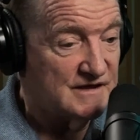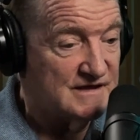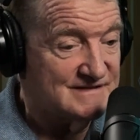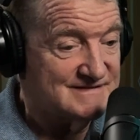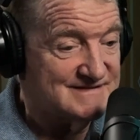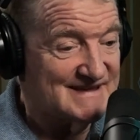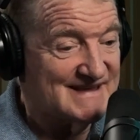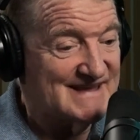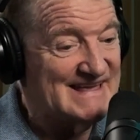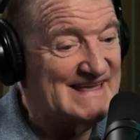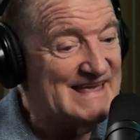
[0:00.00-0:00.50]

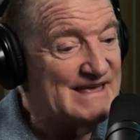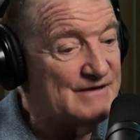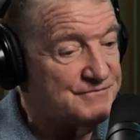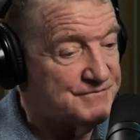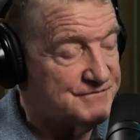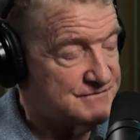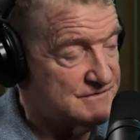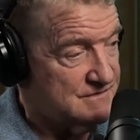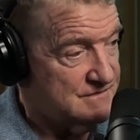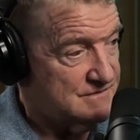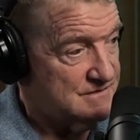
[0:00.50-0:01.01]
it's a
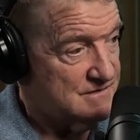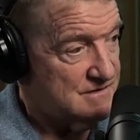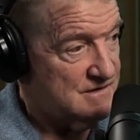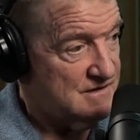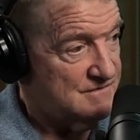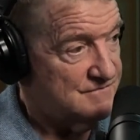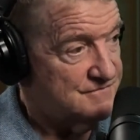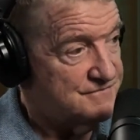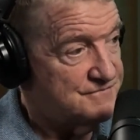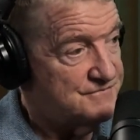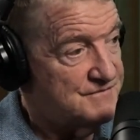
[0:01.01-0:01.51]
gift
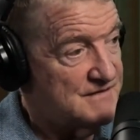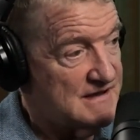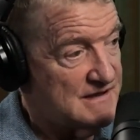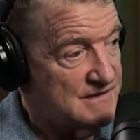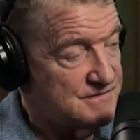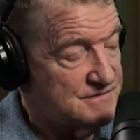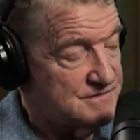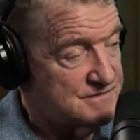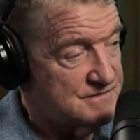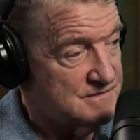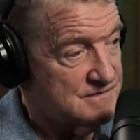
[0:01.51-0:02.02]
of
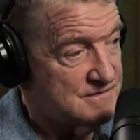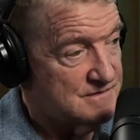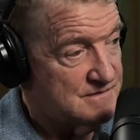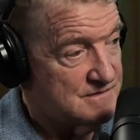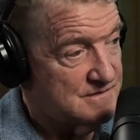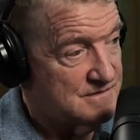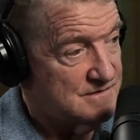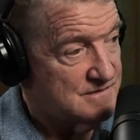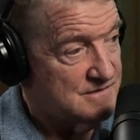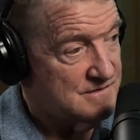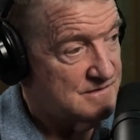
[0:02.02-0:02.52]
faith,
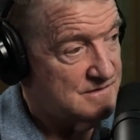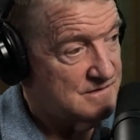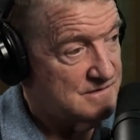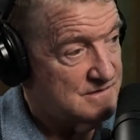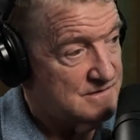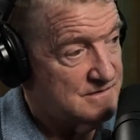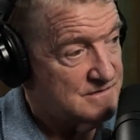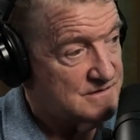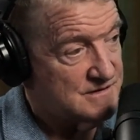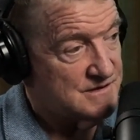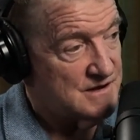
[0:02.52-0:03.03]

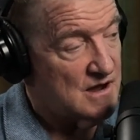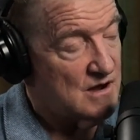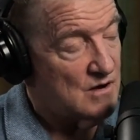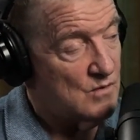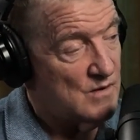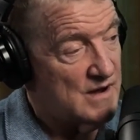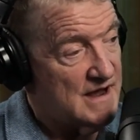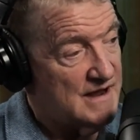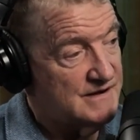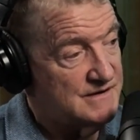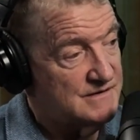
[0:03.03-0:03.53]

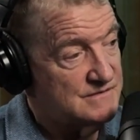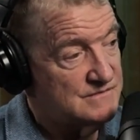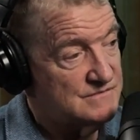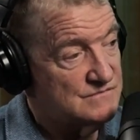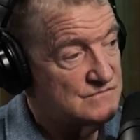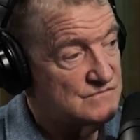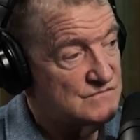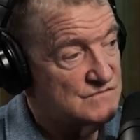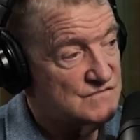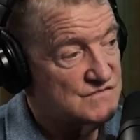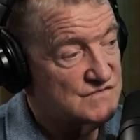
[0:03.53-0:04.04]
and
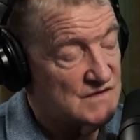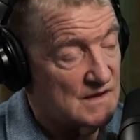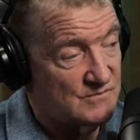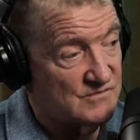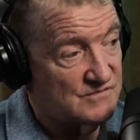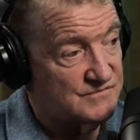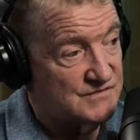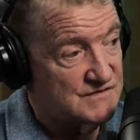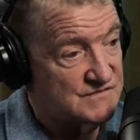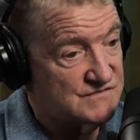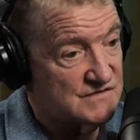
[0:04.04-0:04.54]
some
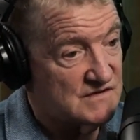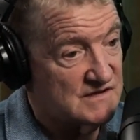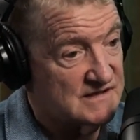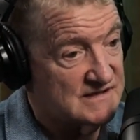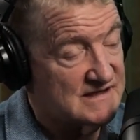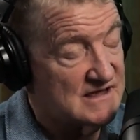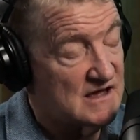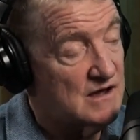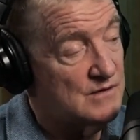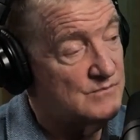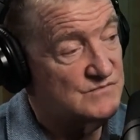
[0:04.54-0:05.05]
of us,
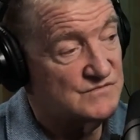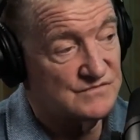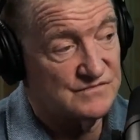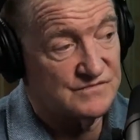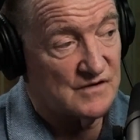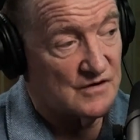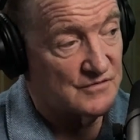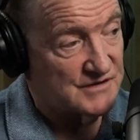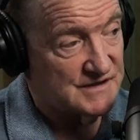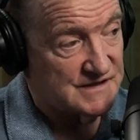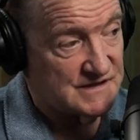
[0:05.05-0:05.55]
it comes
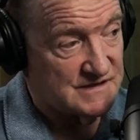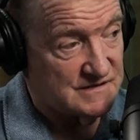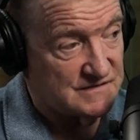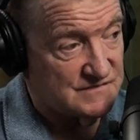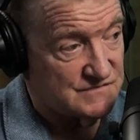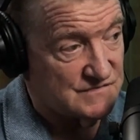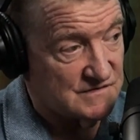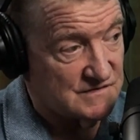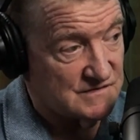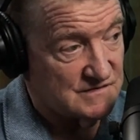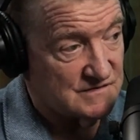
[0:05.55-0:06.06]
very
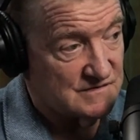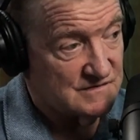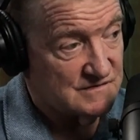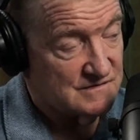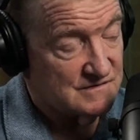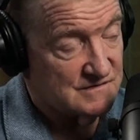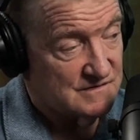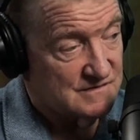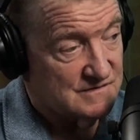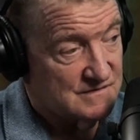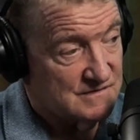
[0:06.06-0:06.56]
easy,
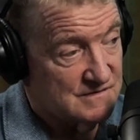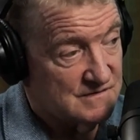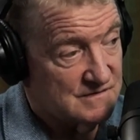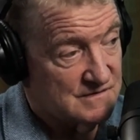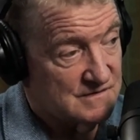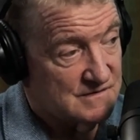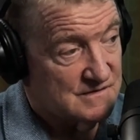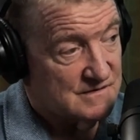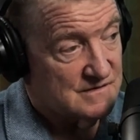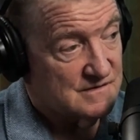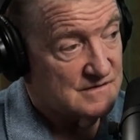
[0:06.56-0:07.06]

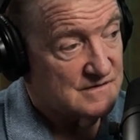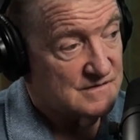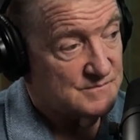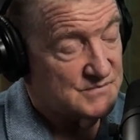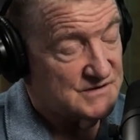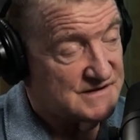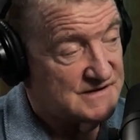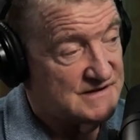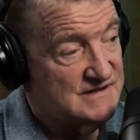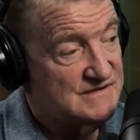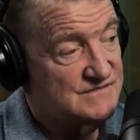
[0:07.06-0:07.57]

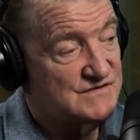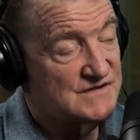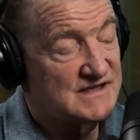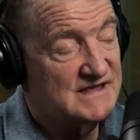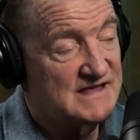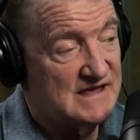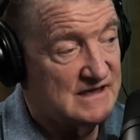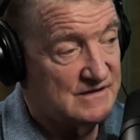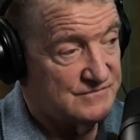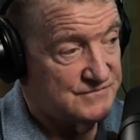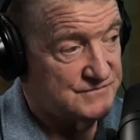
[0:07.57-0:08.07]
but it is a
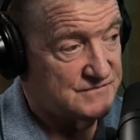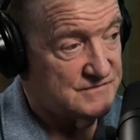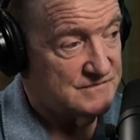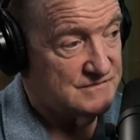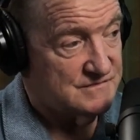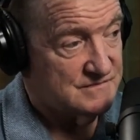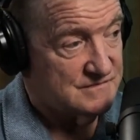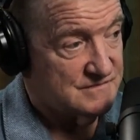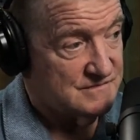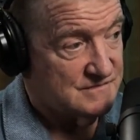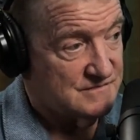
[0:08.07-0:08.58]
gift.
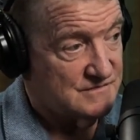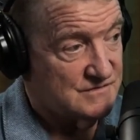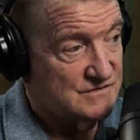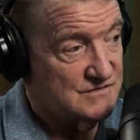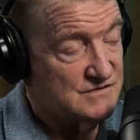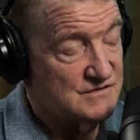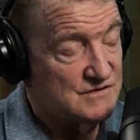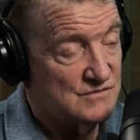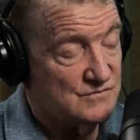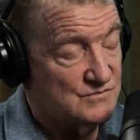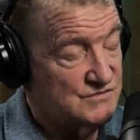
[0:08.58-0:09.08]

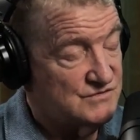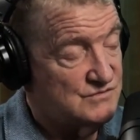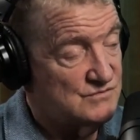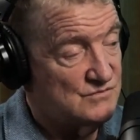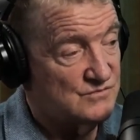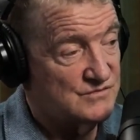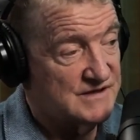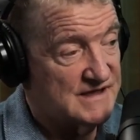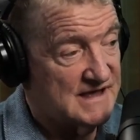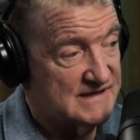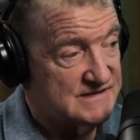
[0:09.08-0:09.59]
You
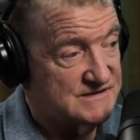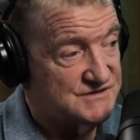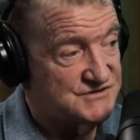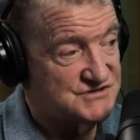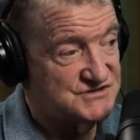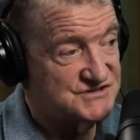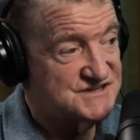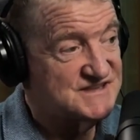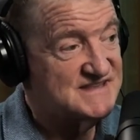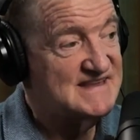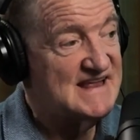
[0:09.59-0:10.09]
don't get to
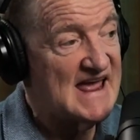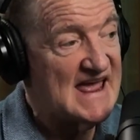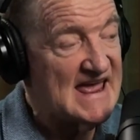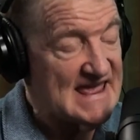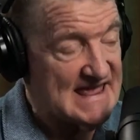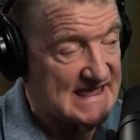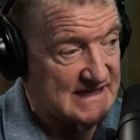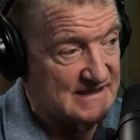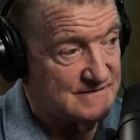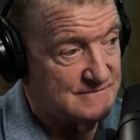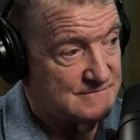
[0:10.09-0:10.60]
just
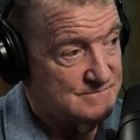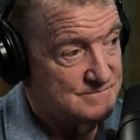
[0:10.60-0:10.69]
take it.